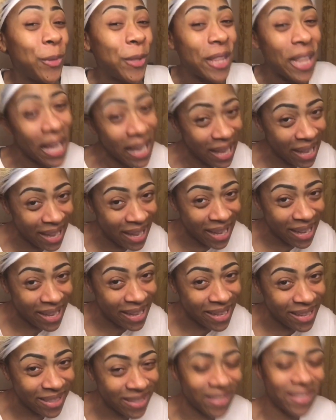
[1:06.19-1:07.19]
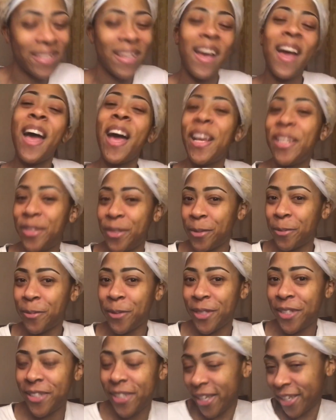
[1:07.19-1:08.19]
things. I do
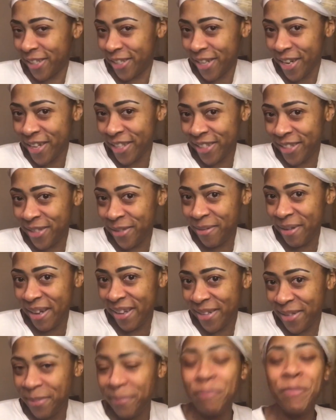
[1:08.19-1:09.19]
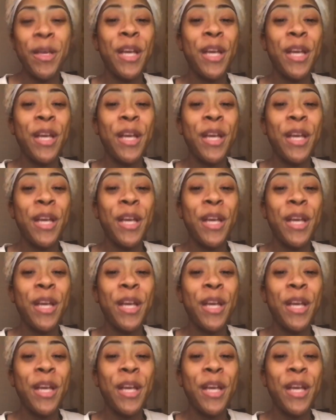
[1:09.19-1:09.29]
appreciate y'all as well.